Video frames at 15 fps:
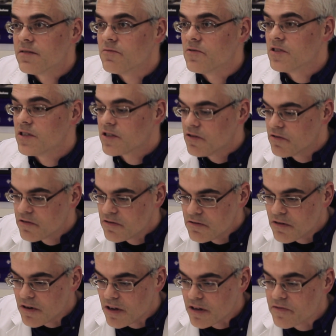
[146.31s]
and we'll just go
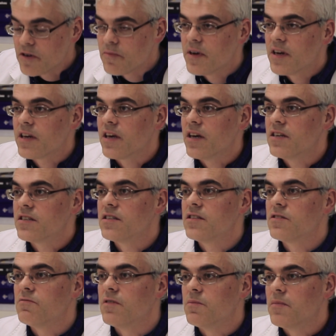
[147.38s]
through all of your
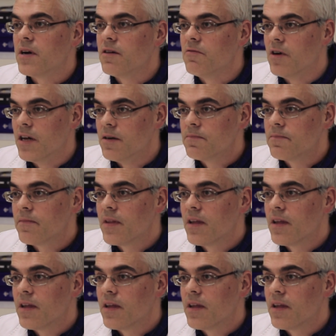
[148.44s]
medications one by one.